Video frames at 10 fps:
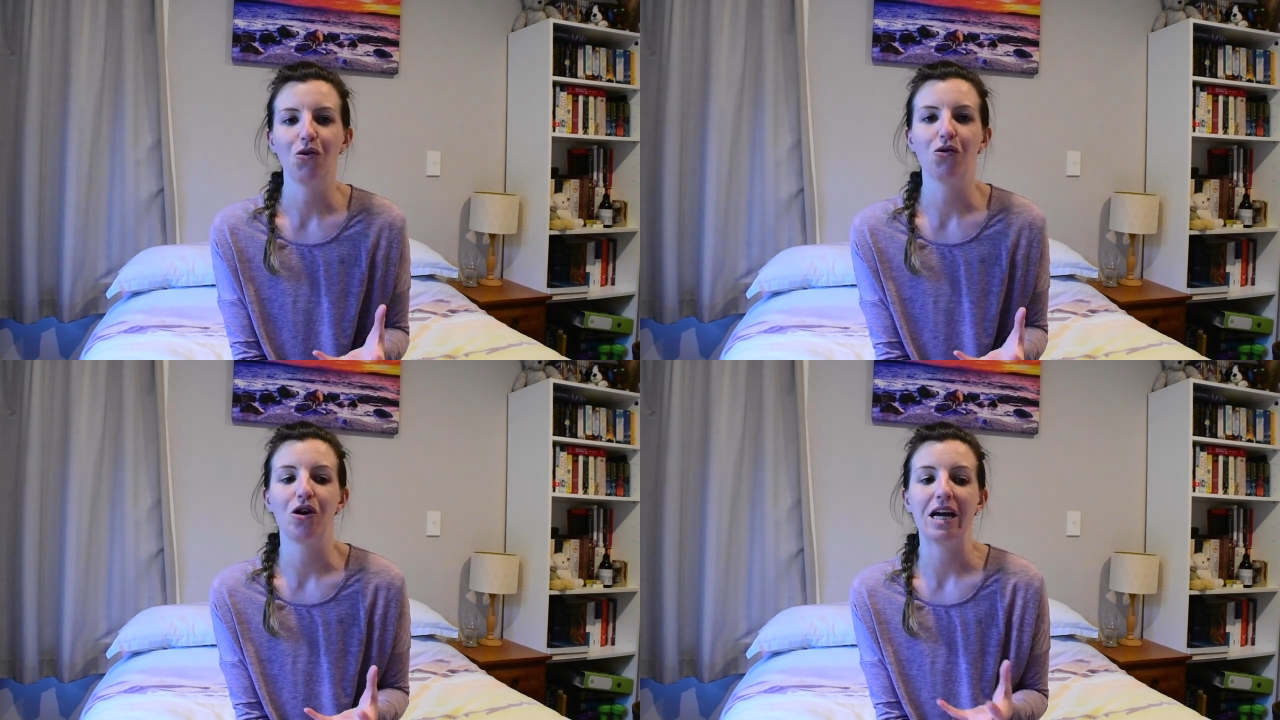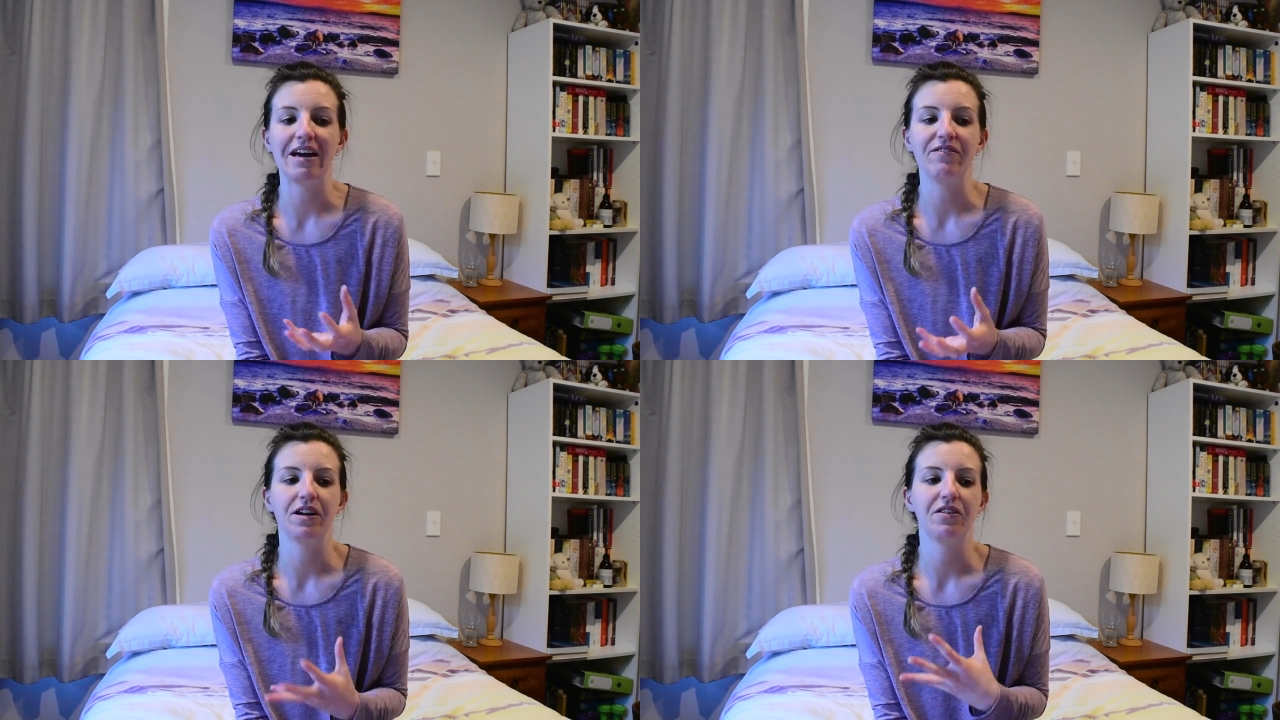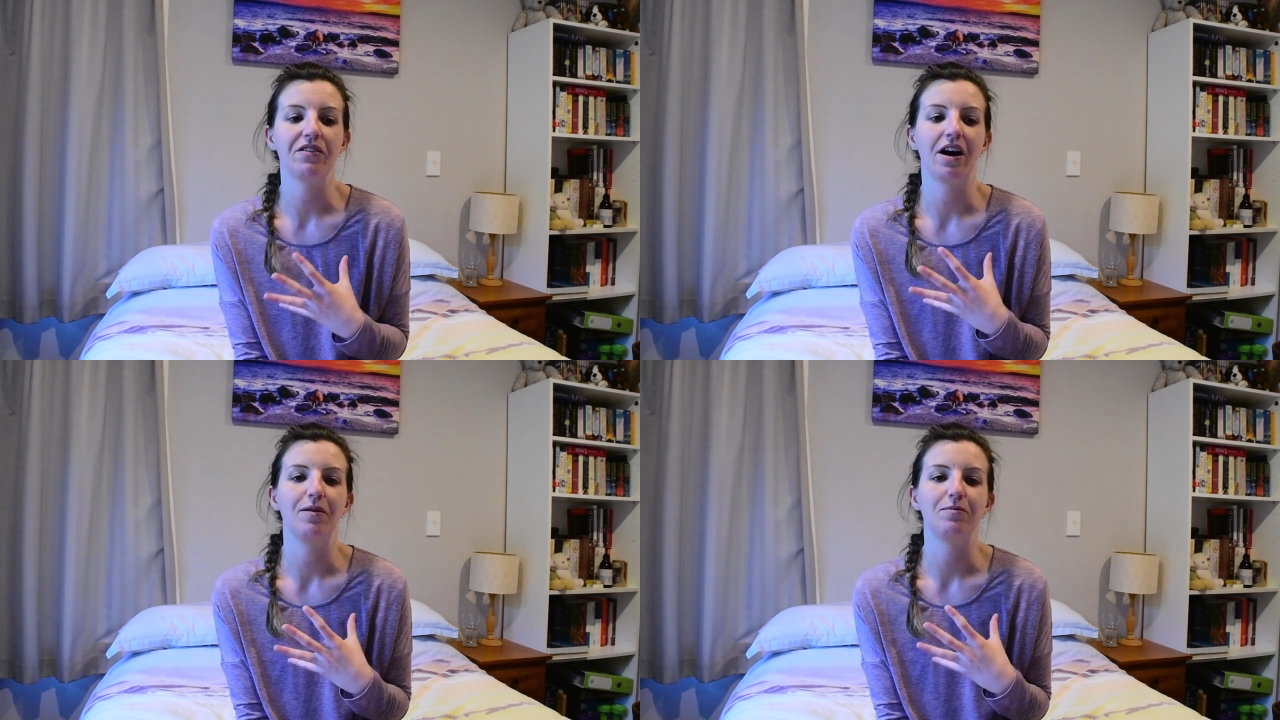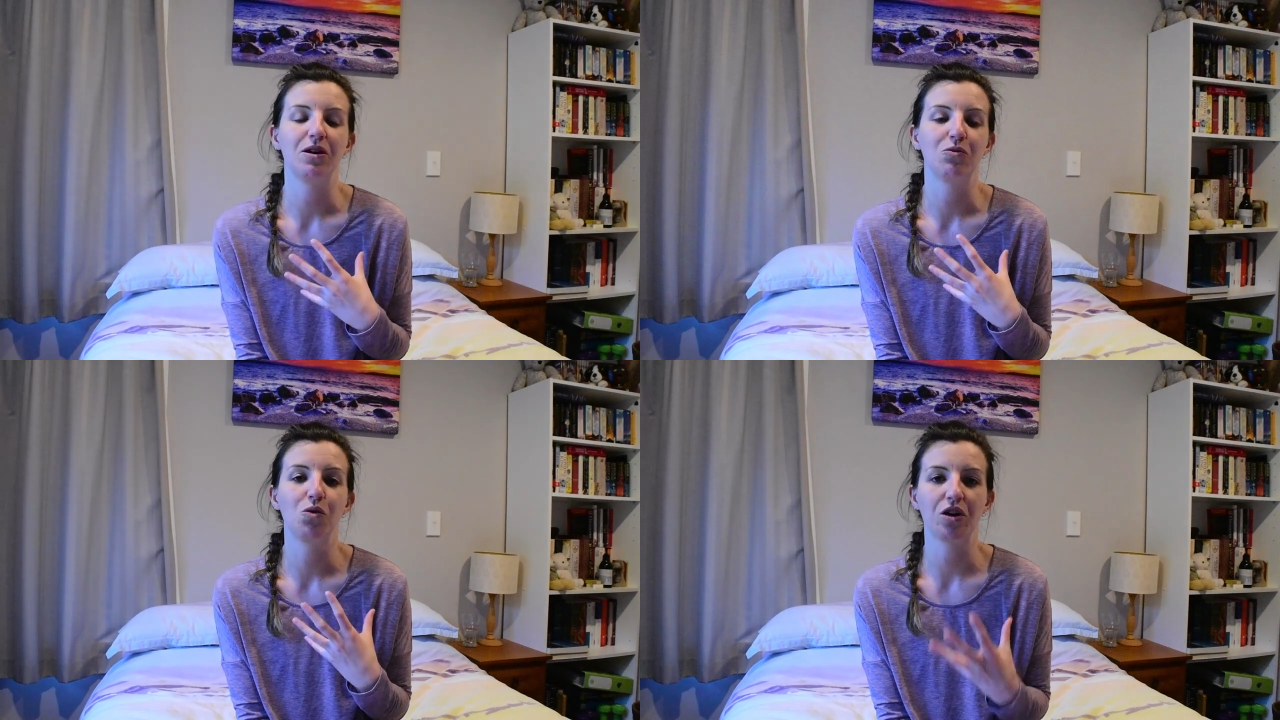or even if I'm
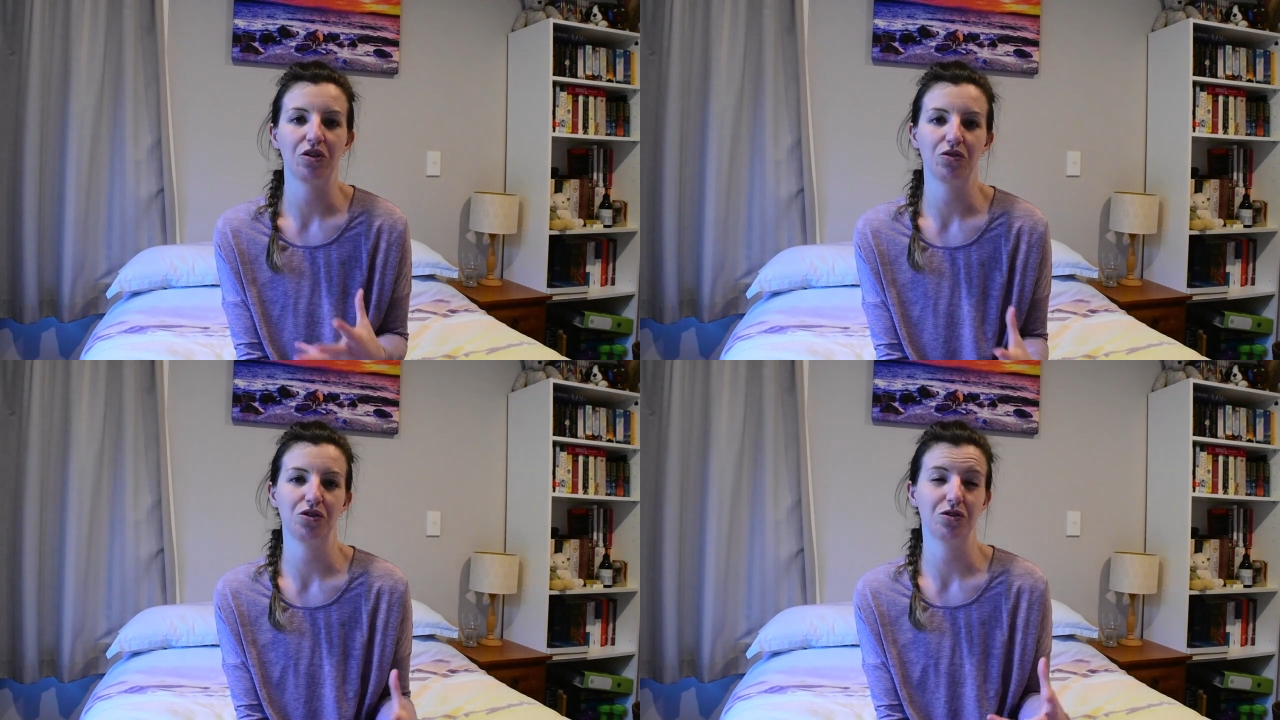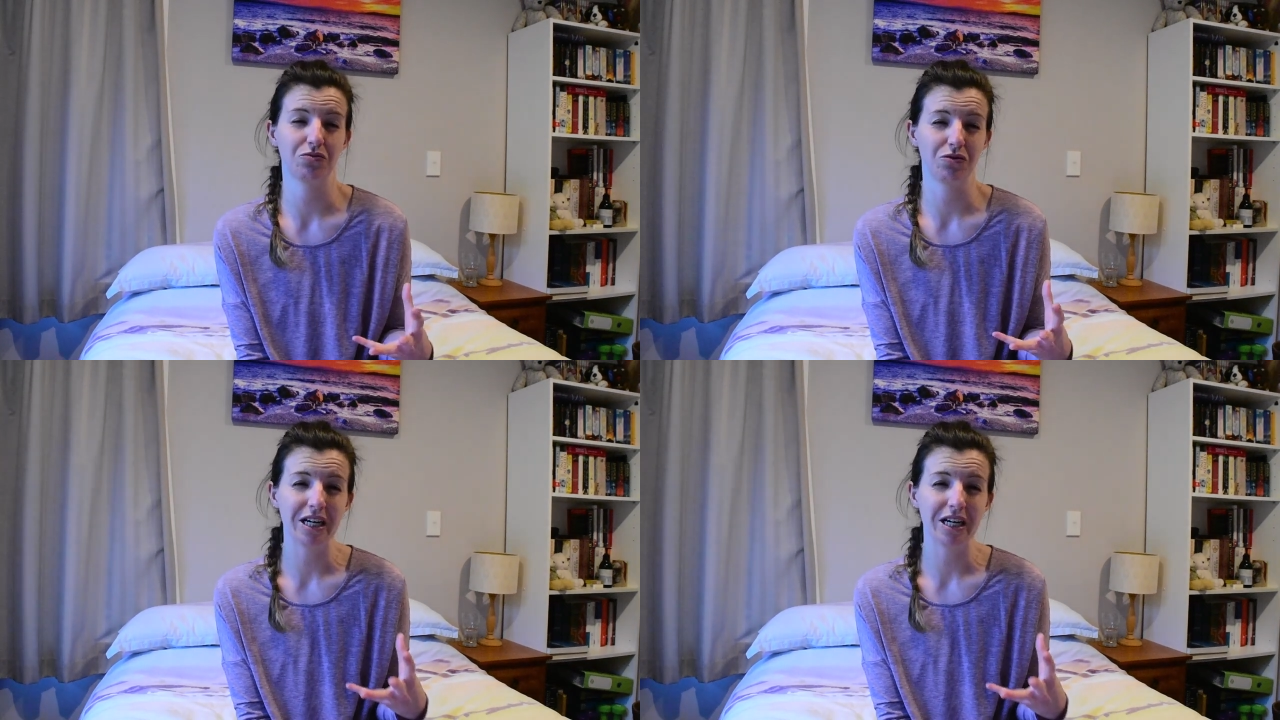walking through some